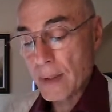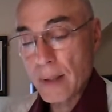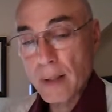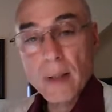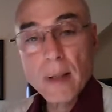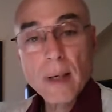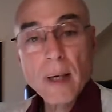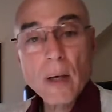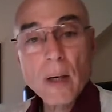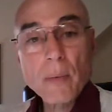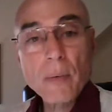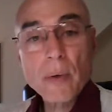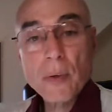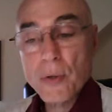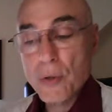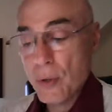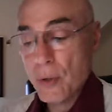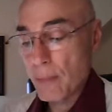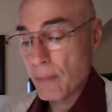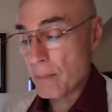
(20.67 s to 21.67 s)
in
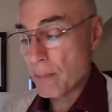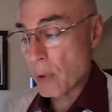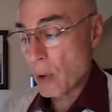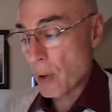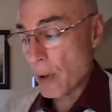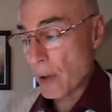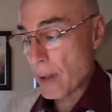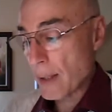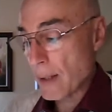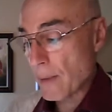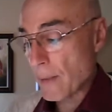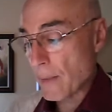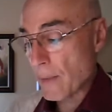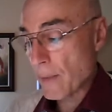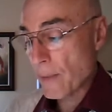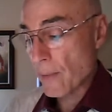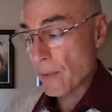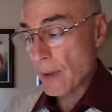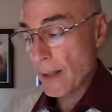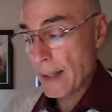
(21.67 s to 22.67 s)
Congress Barney
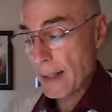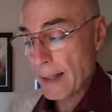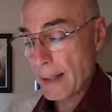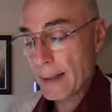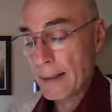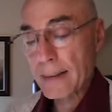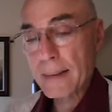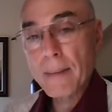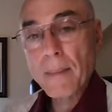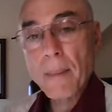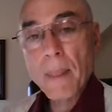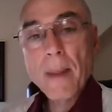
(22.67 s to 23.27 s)
Frank.